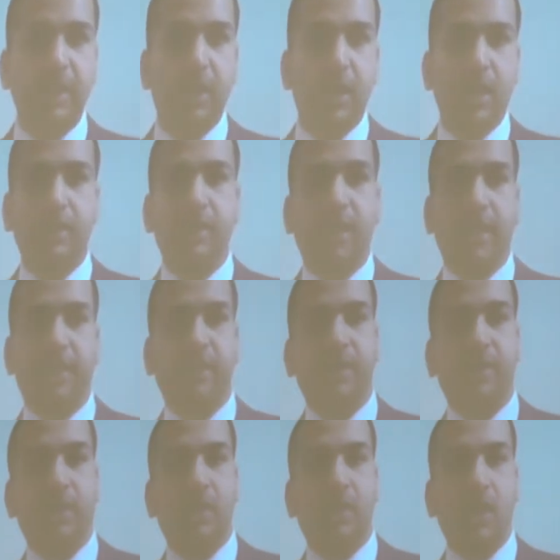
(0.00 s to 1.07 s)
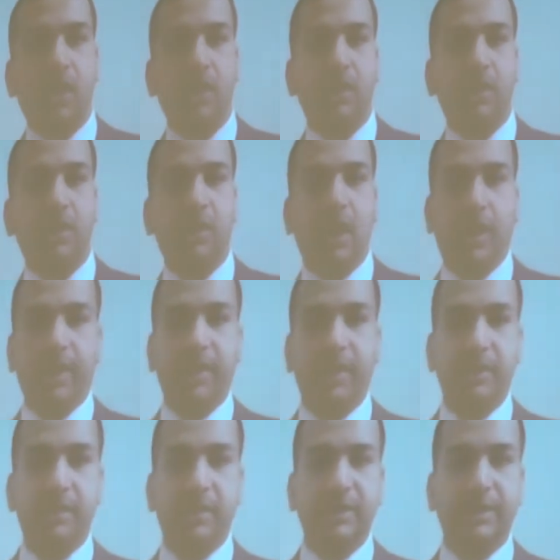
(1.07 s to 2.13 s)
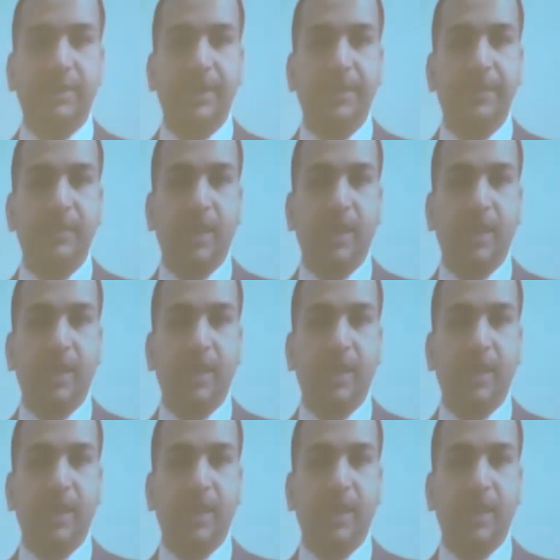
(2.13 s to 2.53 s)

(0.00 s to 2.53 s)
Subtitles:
all you gotta do is